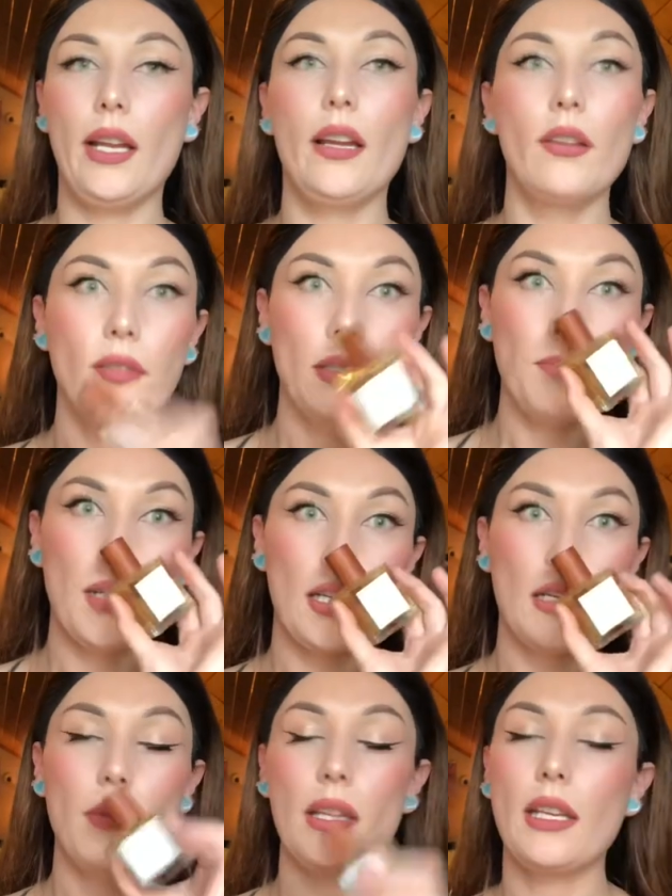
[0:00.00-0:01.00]
I only pick it
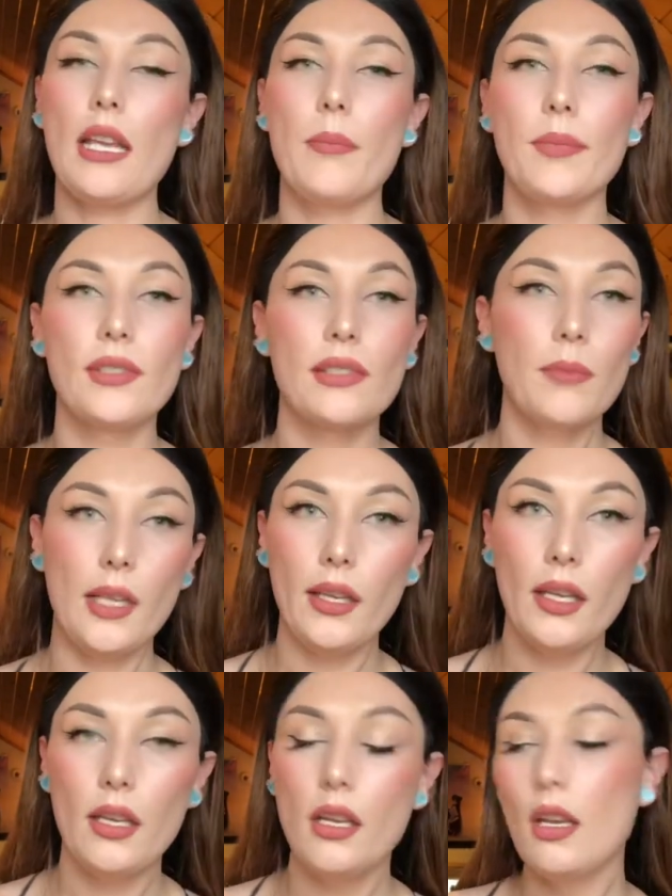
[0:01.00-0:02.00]
up by the cap and smell it